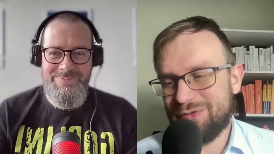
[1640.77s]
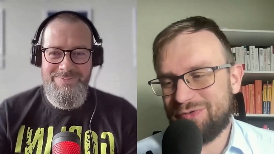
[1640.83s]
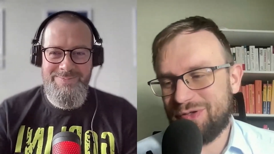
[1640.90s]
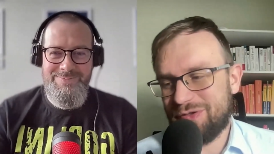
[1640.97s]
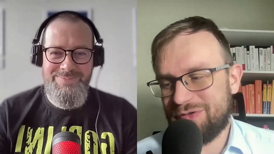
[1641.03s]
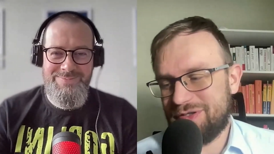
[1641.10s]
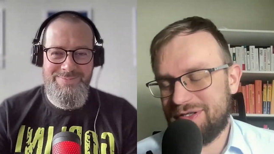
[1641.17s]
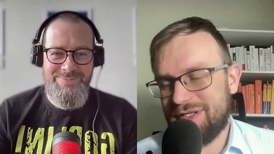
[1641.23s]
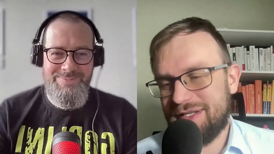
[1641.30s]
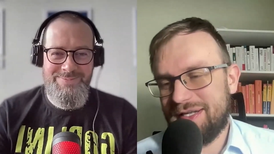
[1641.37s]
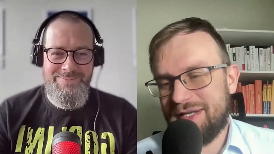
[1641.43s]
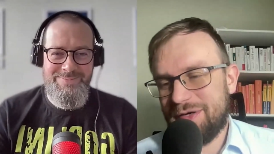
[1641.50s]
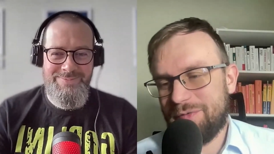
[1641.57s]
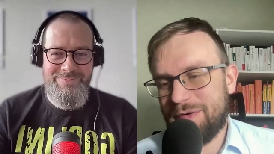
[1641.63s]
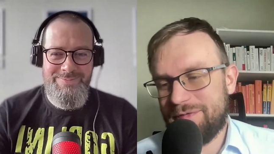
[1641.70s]
Speaker 1: to to
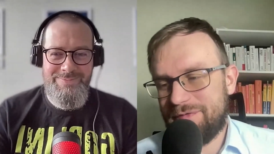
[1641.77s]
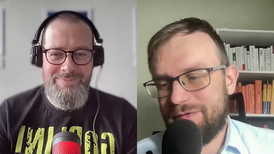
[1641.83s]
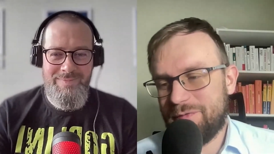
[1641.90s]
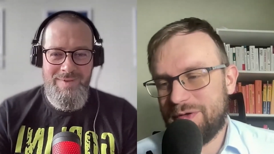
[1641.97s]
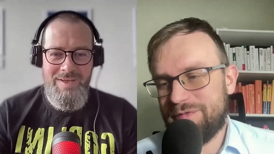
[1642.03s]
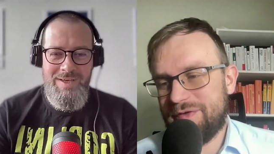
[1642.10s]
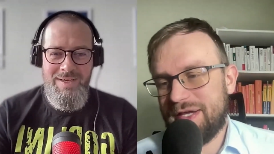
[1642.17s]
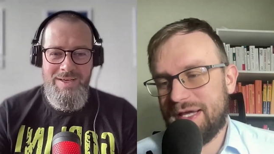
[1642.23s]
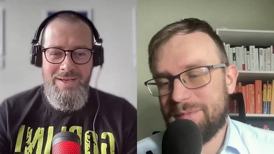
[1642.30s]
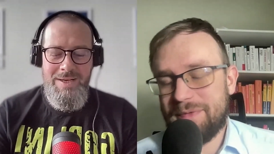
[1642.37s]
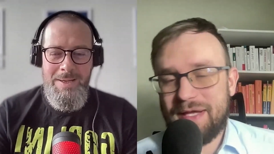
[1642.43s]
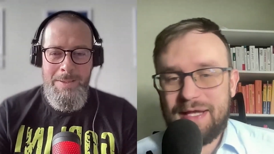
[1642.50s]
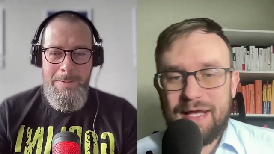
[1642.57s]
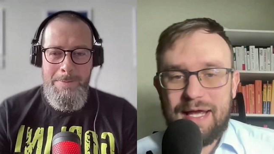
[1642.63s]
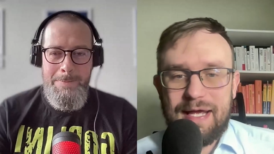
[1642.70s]
talk with
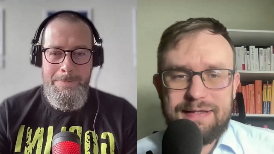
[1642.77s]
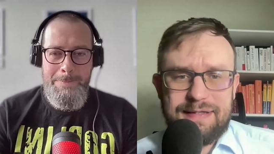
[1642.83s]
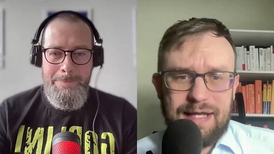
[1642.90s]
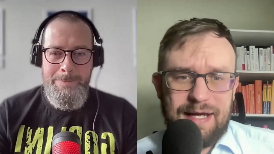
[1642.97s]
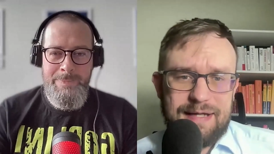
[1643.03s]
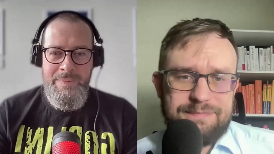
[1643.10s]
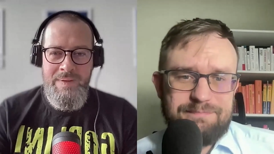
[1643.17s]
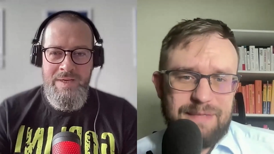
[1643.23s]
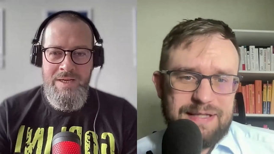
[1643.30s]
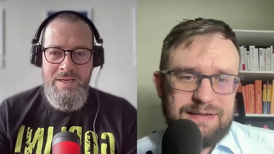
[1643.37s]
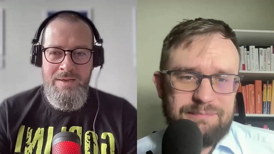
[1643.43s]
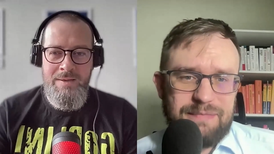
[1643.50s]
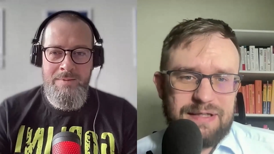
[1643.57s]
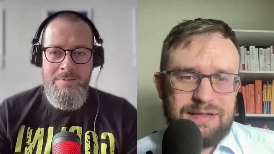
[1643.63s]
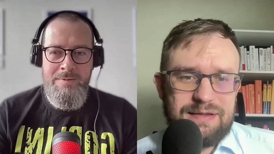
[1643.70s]
with him and uh,
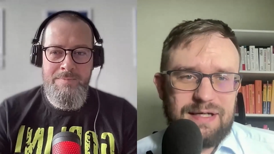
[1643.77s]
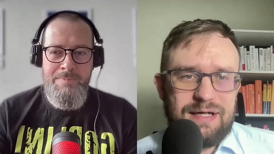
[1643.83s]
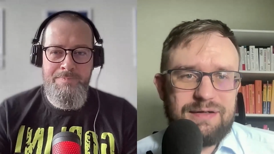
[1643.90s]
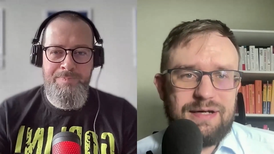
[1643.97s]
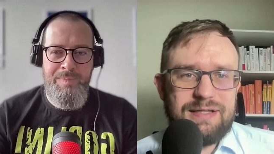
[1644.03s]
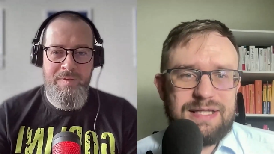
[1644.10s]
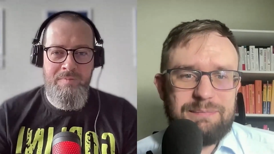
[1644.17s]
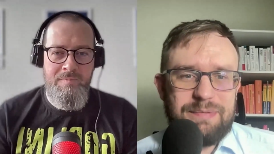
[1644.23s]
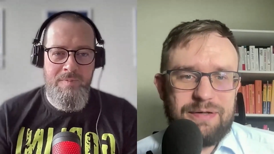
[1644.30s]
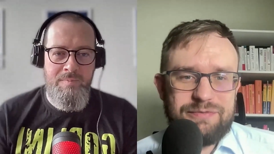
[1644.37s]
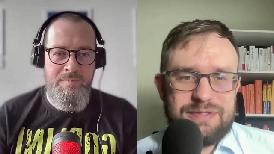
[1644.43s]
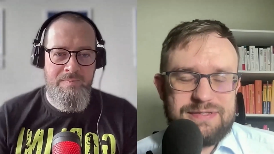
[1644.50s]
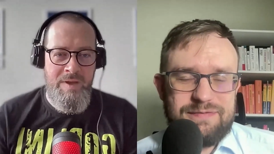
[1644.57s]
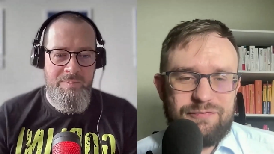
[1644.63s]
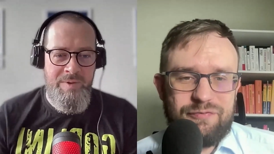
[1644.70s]
yeah, my my
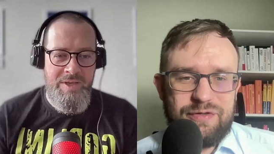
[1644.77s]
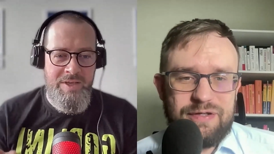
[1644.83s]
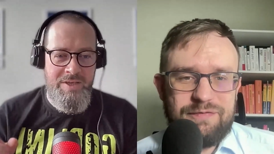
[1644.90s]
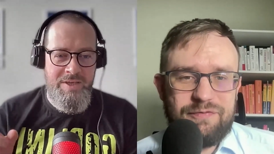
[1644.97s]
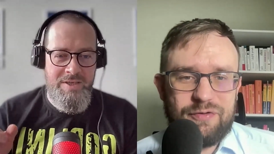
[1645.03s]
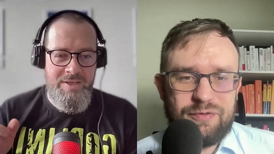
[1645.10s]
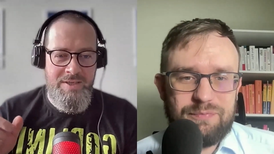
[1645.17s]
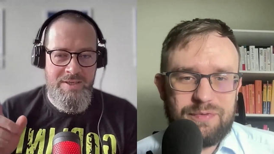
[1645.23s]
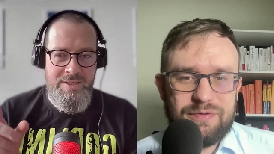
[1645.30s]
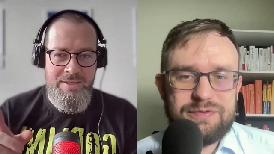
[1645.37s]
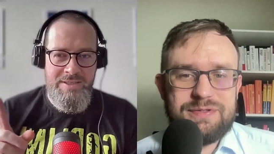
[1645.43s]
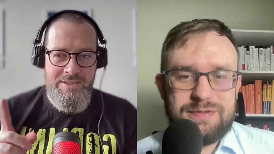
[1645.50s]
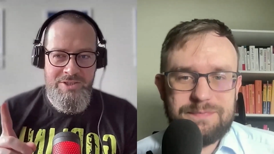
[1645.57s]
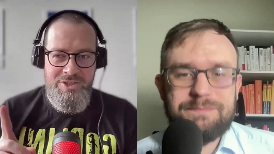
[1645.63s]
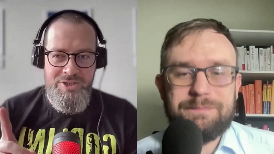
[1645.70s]
target maybe, about
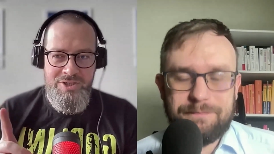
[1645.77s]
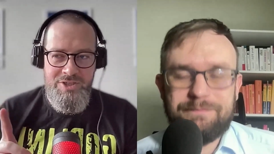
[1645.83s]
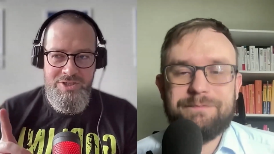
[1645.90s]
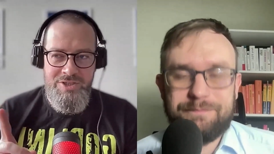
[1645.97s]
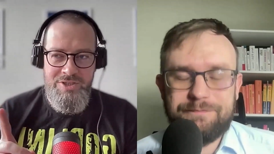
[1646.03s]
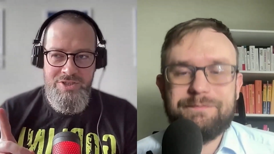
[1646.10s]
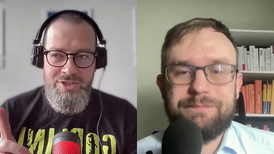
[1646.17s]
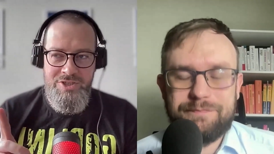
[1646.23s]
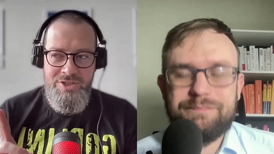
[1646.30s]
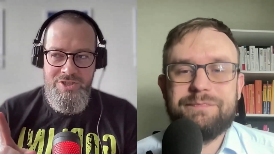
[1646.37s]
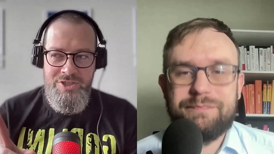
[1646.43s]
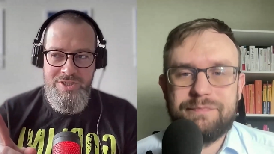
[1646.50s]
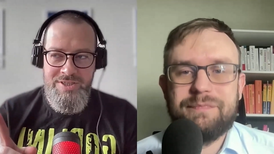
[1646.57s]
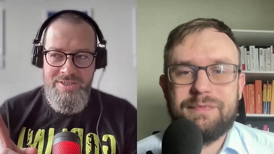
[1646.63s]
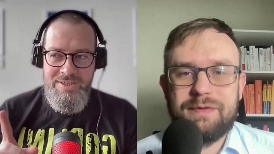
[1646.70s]
uh, four months.
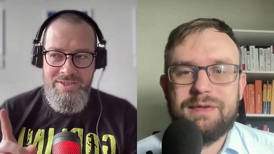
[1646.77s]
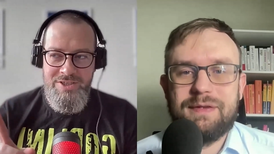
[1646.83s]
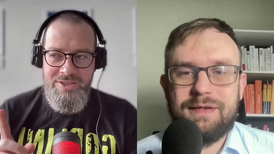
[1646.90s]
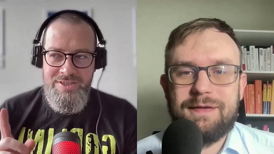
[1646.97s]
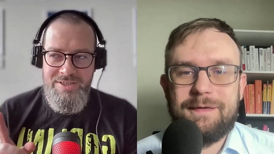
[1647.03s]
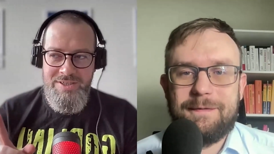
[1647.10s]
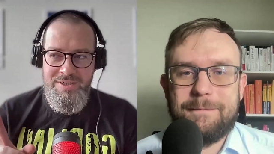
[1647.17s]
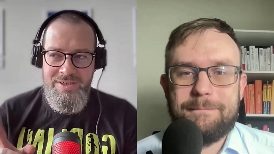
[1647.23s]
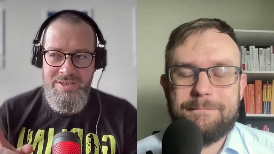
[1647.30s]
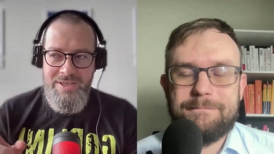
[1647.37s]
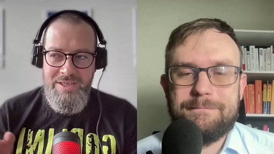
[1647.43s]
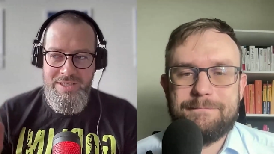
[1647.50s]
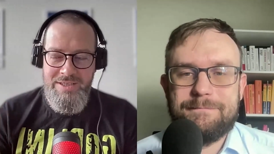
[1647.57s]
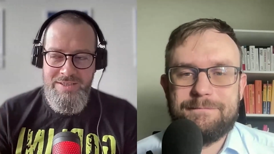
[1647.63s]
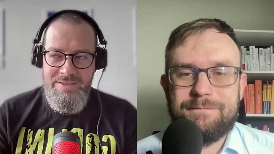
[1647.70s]
Speaker 2: just just a,
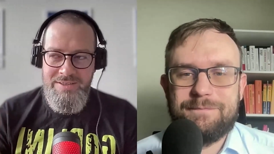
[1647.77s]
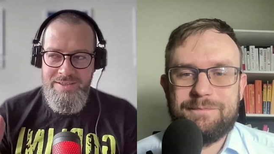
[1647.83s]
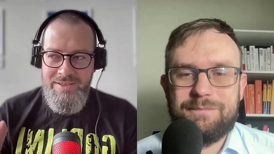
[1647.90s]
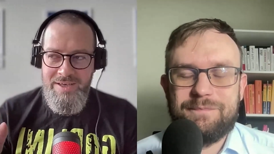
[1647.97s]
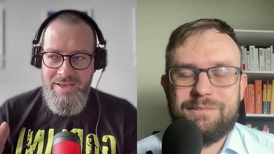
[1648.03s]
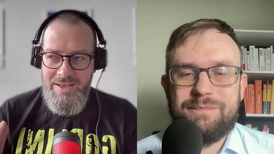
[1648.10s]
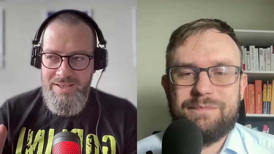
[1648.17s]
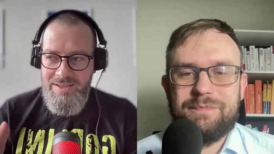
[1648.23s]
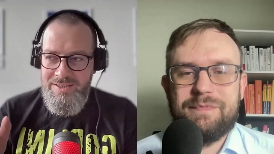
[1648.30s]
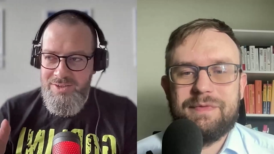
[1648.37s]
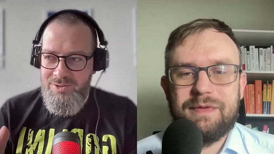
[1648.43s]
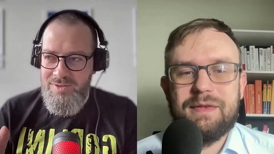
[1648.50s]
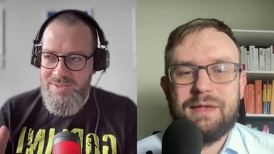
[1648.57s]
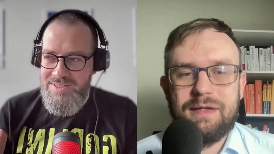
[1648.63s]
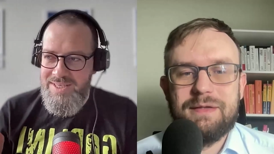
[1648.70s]
a little
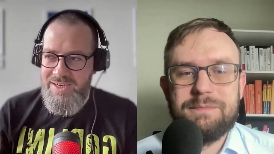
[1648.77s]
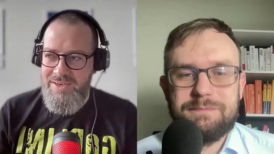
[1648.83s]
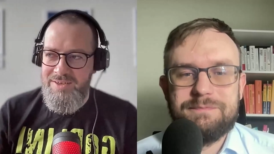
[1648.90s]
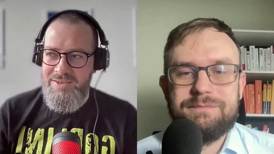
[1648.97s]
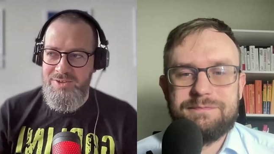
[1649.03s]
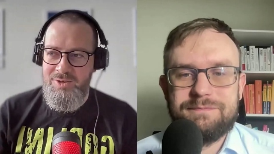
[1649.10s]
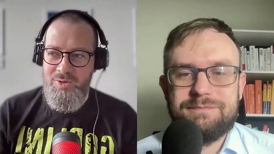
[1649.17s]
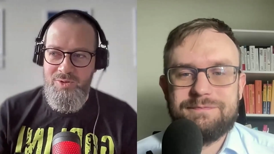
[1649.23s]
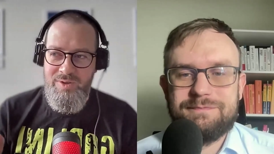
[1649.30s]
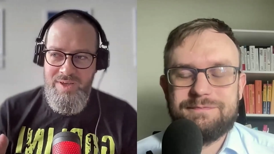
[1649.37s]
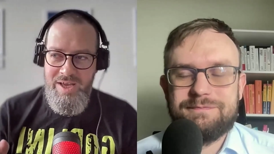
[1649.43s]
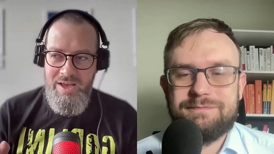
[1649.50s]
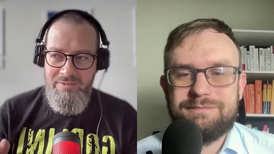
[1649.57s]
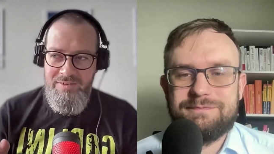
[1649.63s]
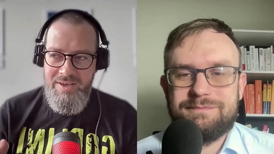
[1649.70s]
nuance there do you
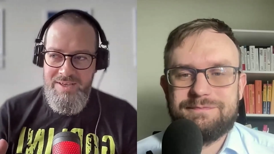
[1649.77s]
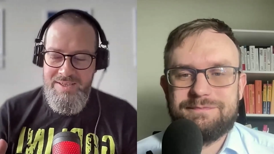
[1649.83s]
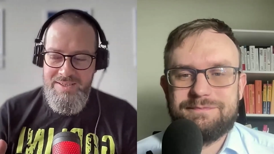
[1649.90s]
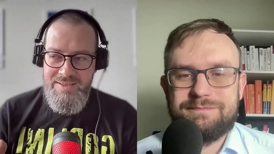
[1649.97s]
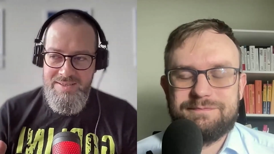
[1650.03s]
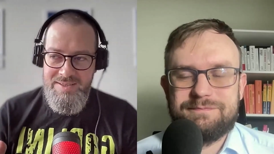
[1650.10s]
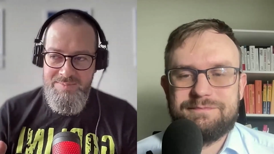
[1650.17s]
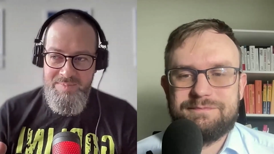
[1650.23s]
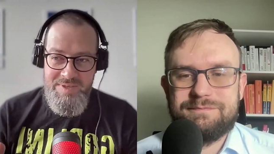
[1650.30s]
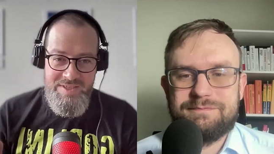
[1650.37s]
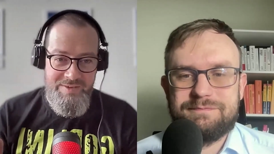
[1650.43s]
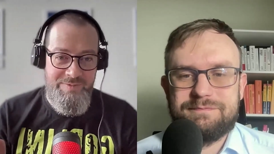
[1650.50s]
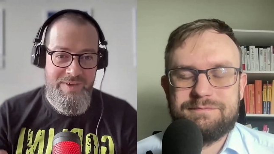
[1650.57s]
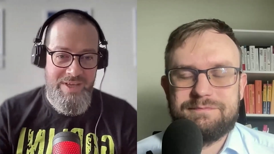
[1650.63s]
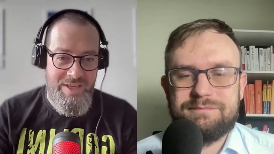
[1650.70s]
have like
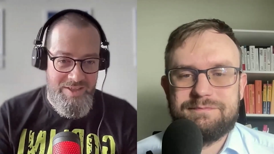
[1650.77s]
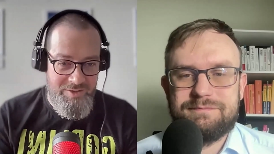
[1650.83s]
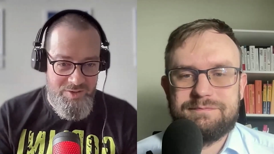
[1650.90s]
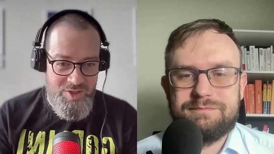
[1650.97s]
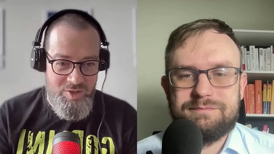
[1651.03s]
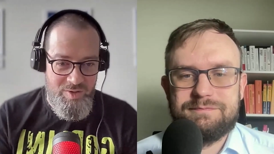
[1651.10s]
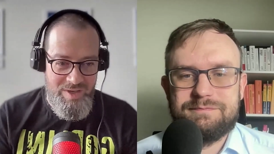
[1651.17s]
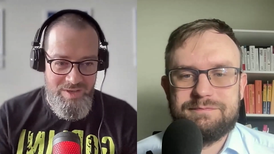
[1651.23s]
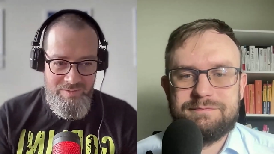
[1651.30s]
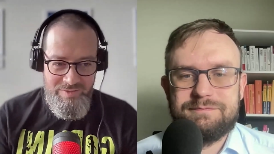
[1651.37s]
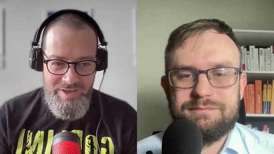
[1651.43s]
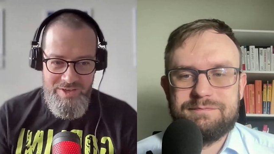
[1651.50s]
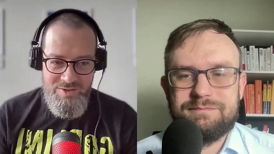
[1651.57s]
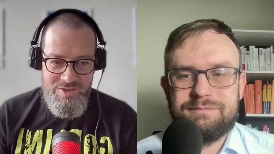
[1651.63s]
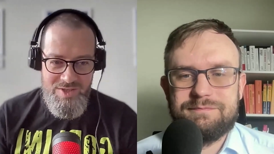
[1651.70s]
specific industry
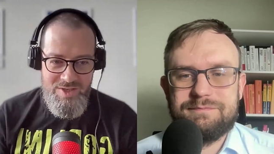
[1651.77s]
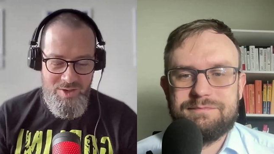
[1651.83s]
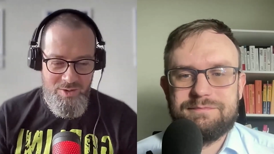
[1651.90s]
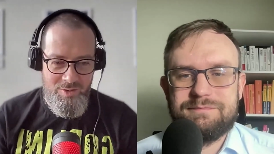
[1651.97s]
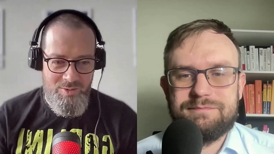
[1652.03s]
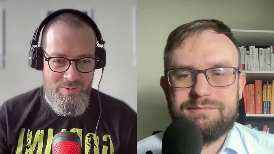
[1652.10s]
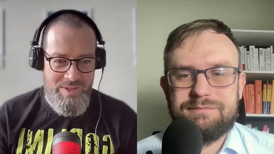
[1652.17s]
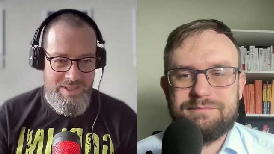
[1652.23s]
where you saw